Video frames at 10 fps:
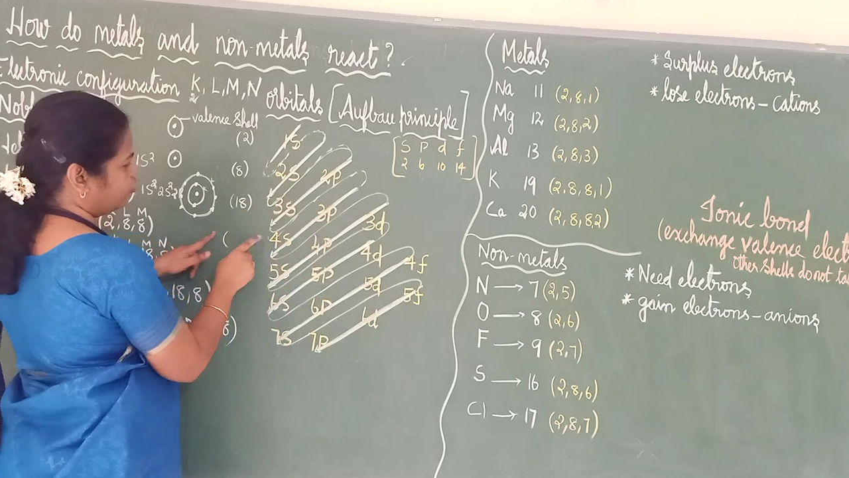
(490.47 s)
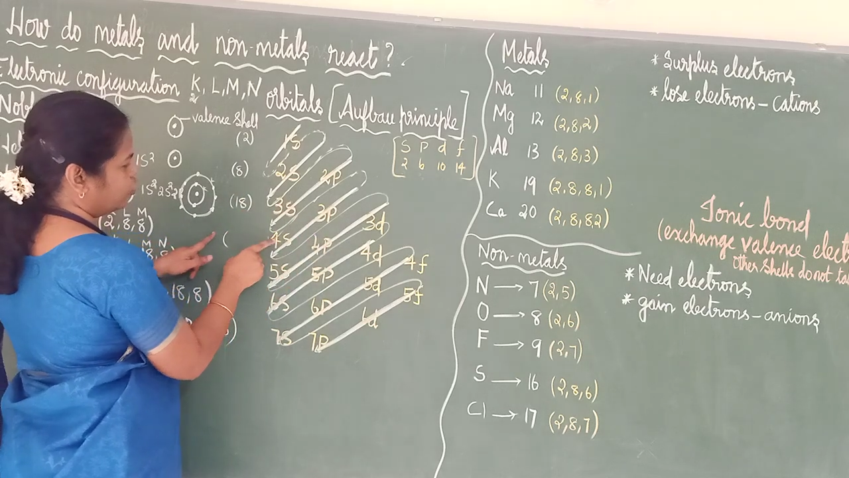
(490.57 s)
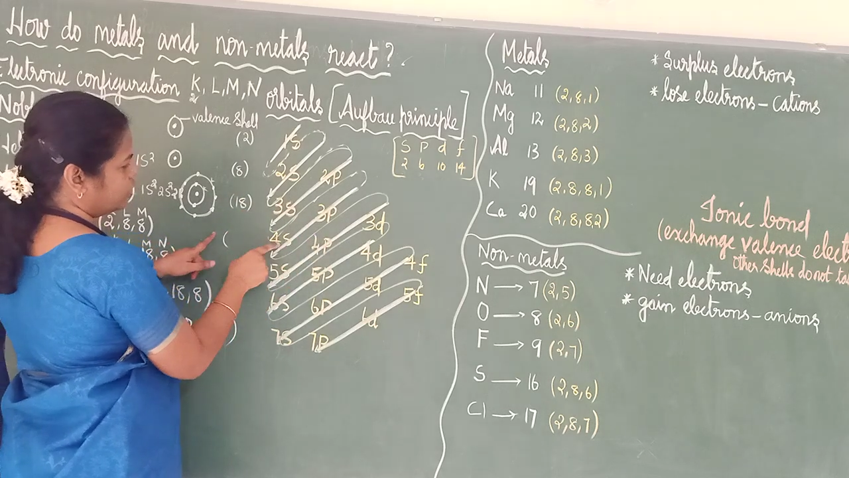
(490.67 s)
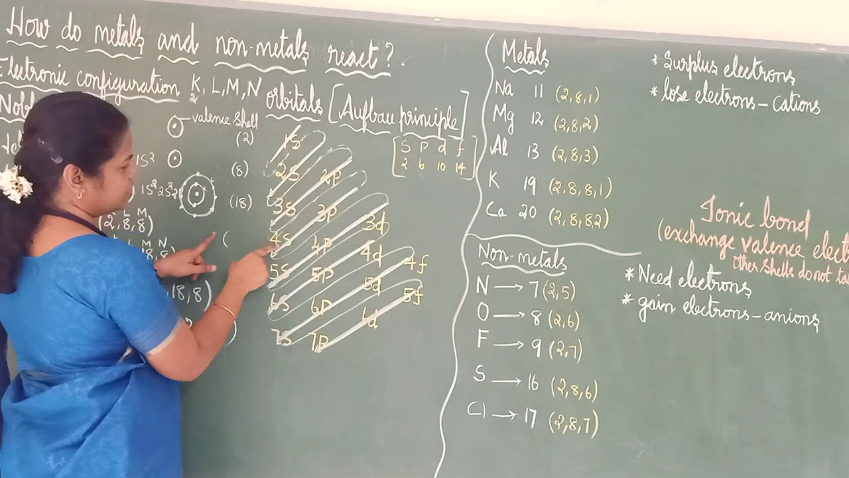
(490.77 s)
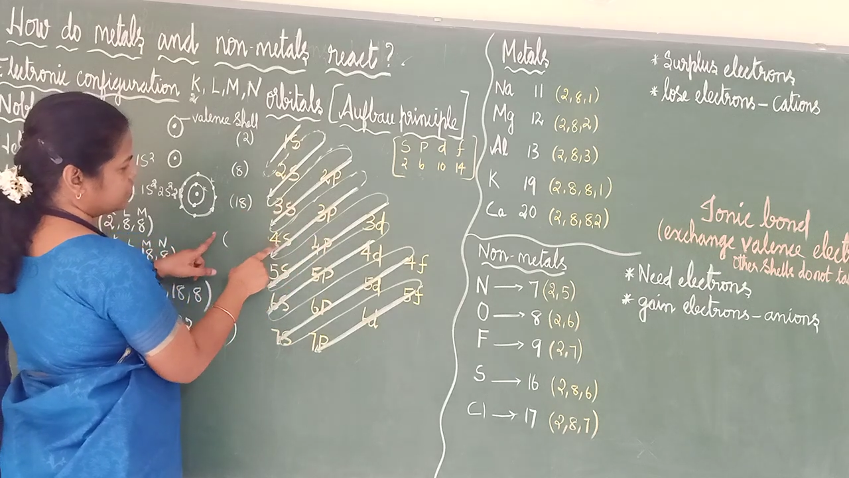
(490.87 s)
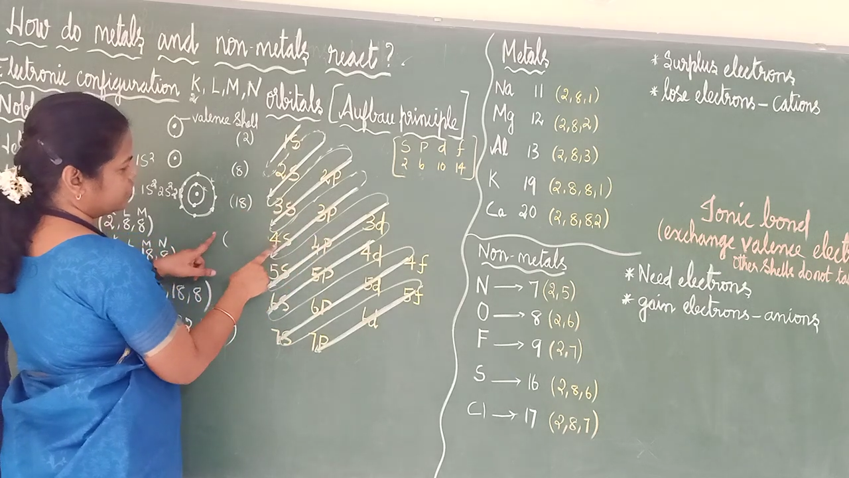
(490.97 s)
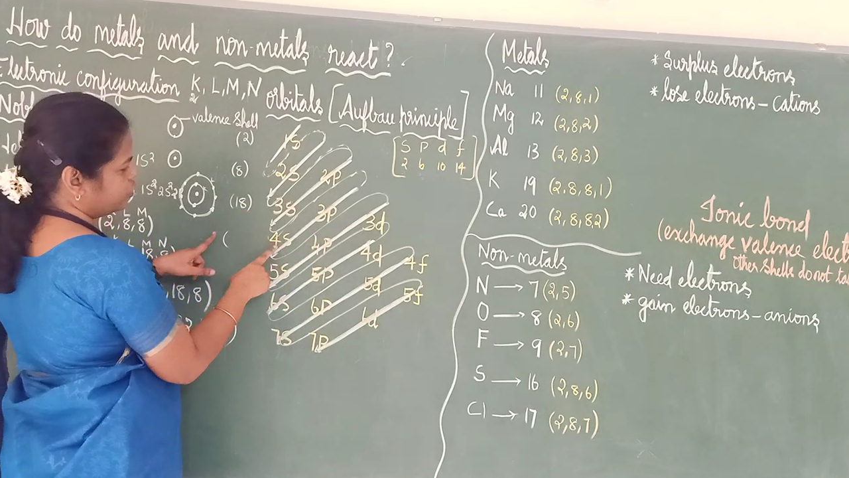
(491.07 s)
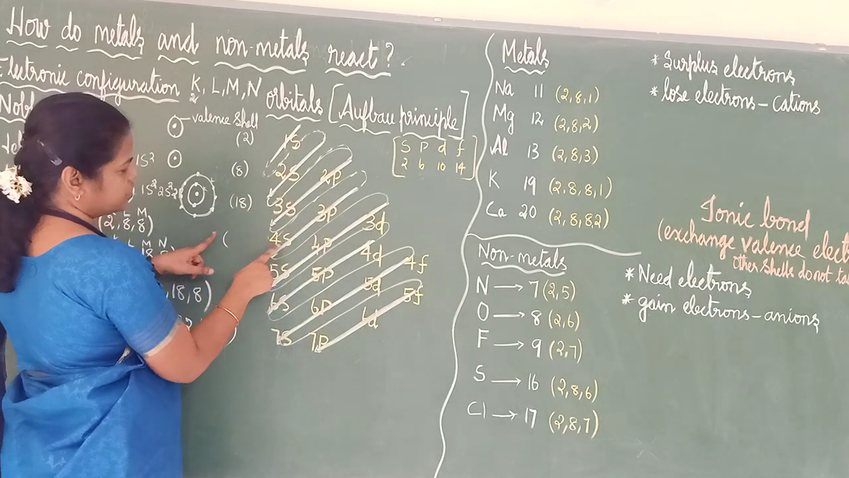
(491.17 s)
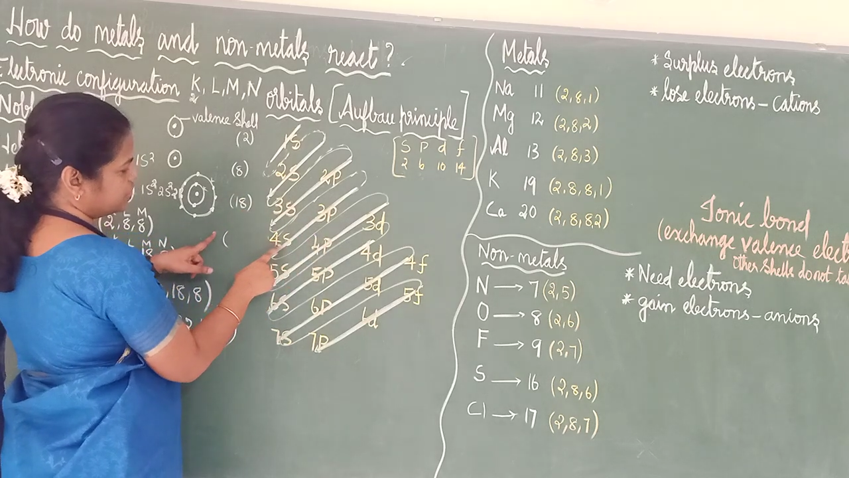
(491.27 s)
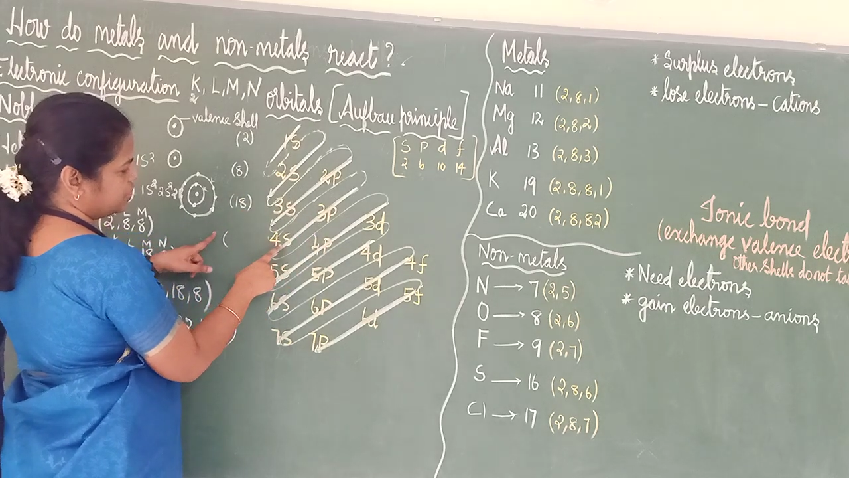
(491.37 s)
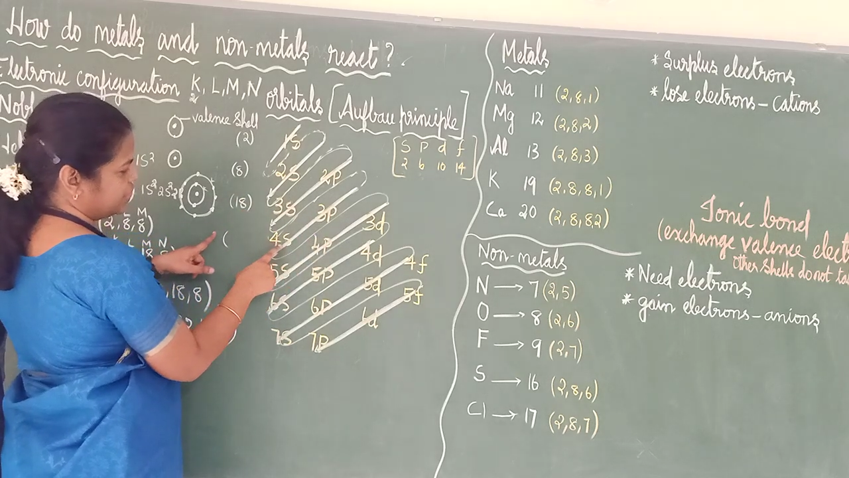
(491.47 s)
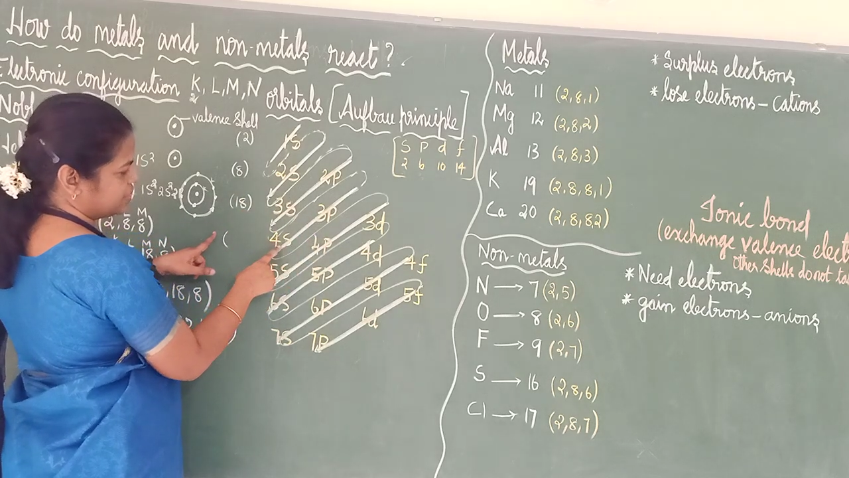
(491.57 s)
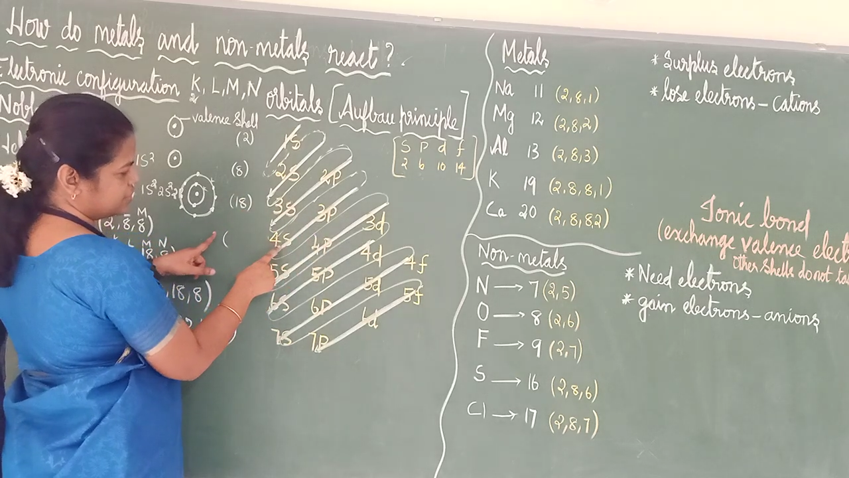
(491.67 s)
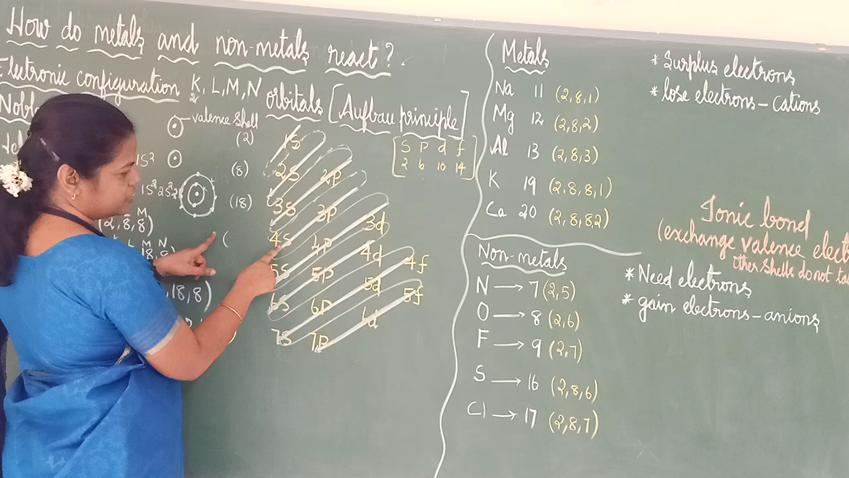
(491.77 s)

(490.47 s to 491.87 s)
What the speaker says: 4S you see, S